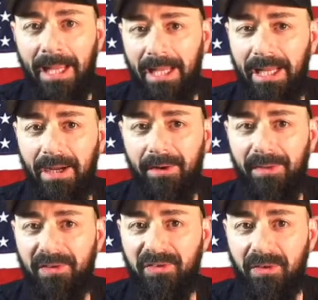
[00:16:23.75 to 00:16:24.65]
Here,
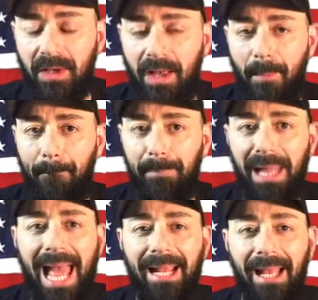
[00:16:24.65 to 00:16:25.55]
this
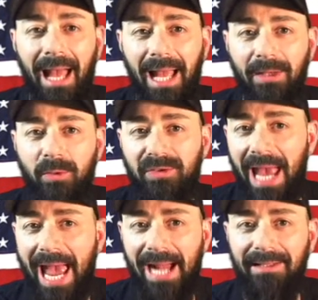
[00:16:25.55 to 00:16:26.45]
black guy who's
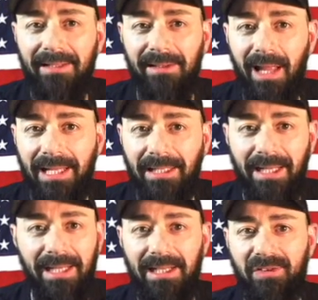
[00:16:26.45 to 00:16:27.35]
acting like
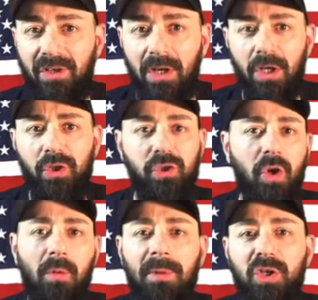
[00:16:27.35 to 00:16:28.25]
he's
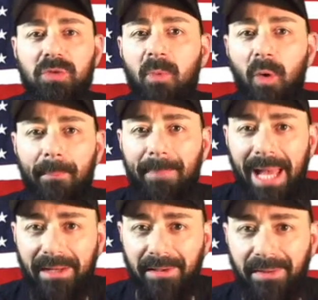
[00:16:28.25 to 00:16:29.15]
so much more
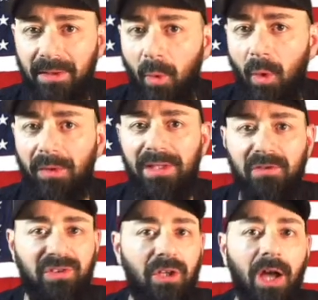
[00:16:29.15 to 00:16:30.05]
better than all
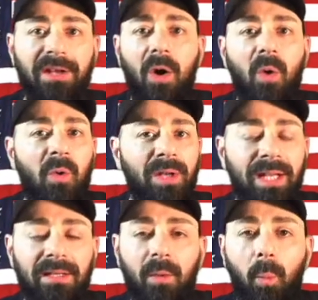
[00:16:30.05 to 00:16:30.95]
these
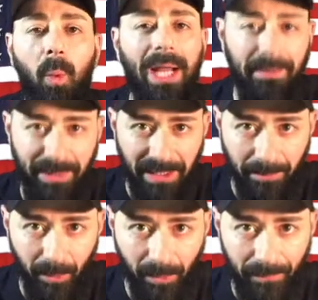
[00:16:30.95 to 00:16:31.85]
gun-owning white
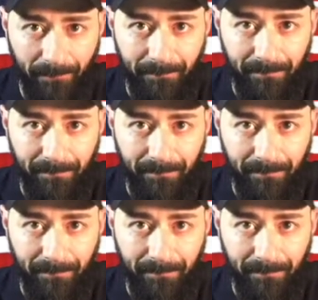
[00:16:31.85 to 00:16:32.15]
people